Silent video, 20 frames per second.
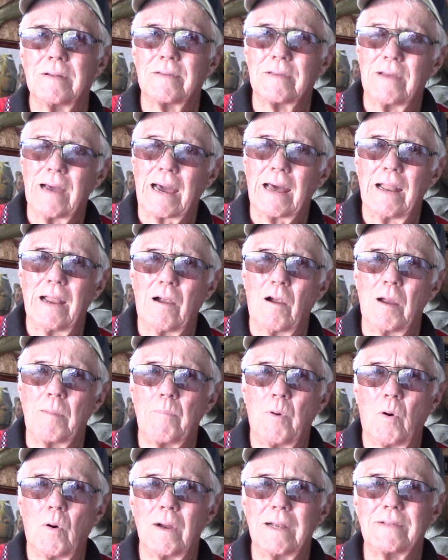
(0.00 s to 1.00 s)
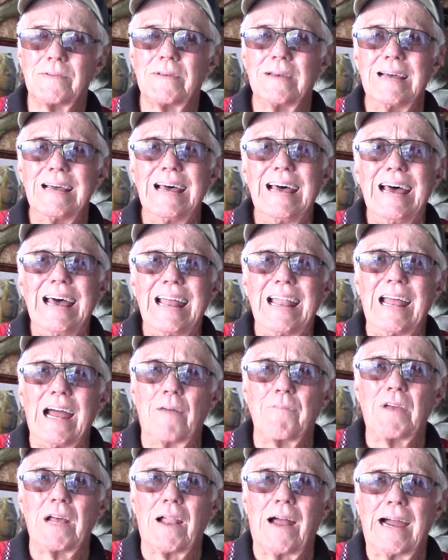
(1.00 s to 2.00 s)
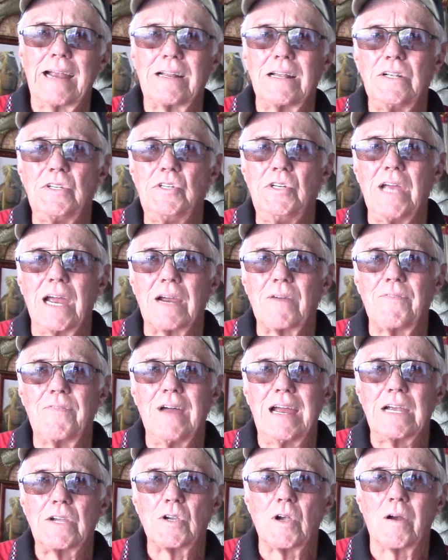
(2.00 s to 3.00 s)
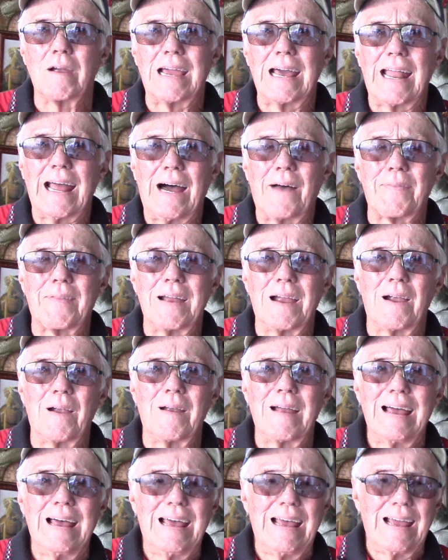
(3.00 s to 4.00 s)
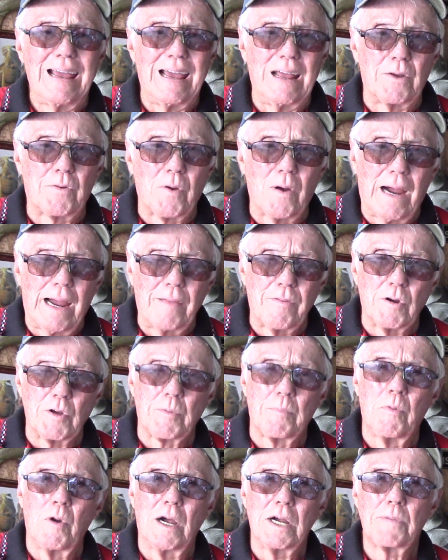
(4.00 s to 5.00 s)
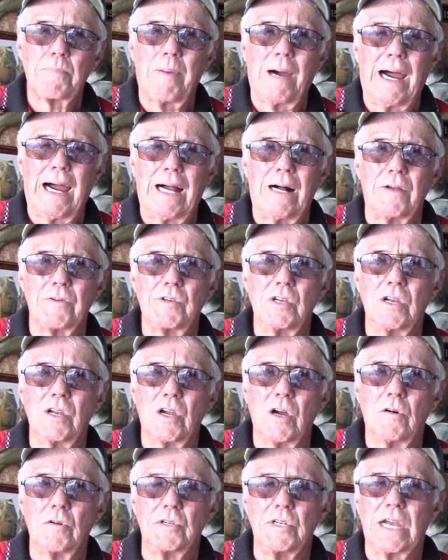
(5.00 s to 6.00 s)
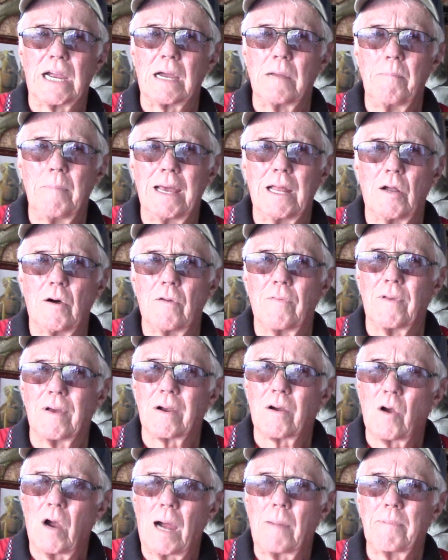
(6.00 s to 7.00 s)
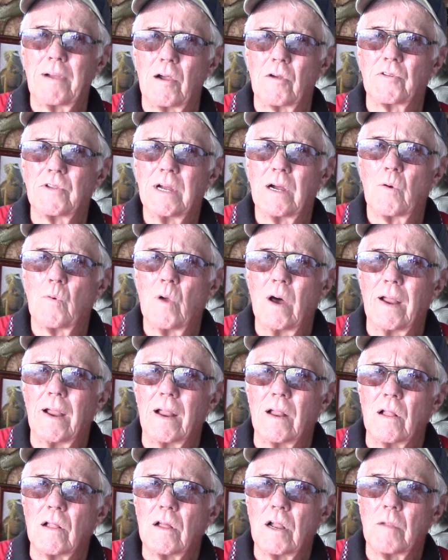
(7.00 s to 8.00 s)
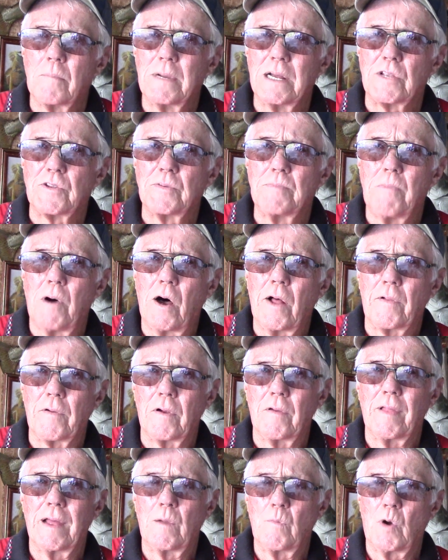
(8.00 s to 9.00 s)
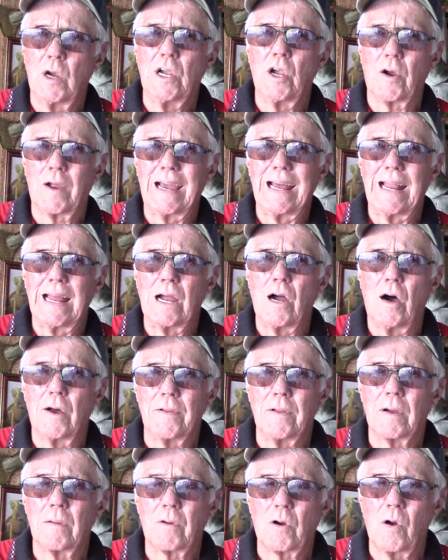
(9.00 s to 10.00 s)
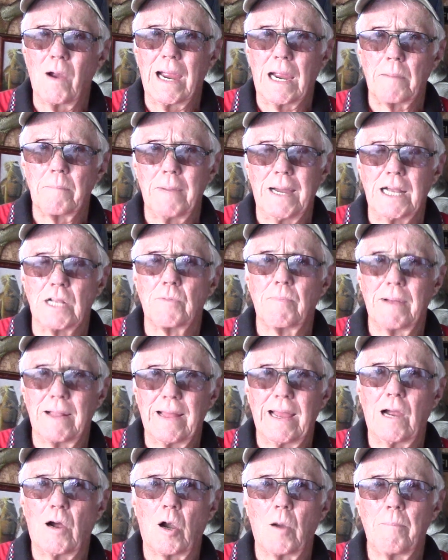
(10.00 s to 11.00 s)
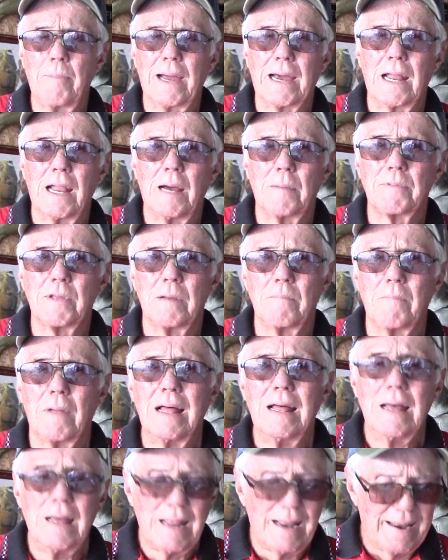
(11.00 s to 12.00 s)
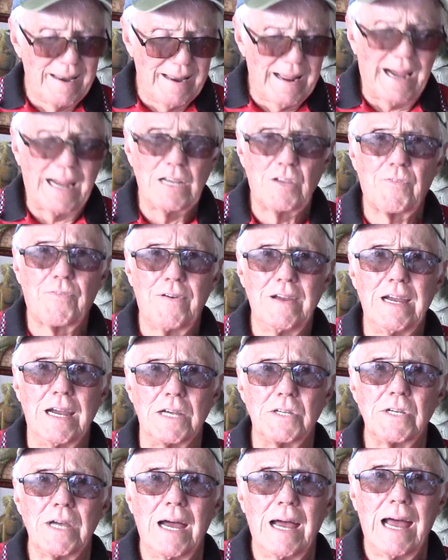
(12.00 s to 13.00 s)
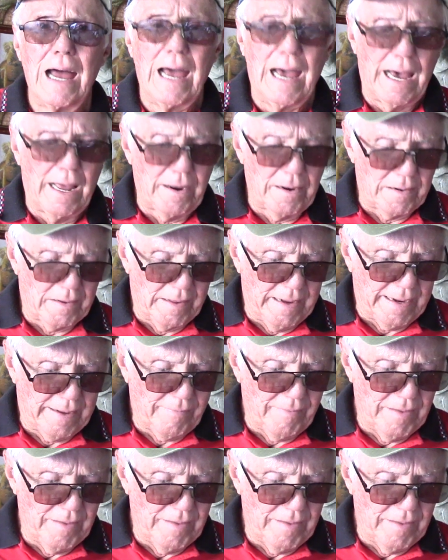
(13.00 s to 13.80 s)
secondary points. Now, if you like to jig fish or get out there and try those brush piles, you can go jig and minnow. The crappie are still running a little bit smaller than what you're getting on the crankbaits, but they are picking up some nice fish out at Lake of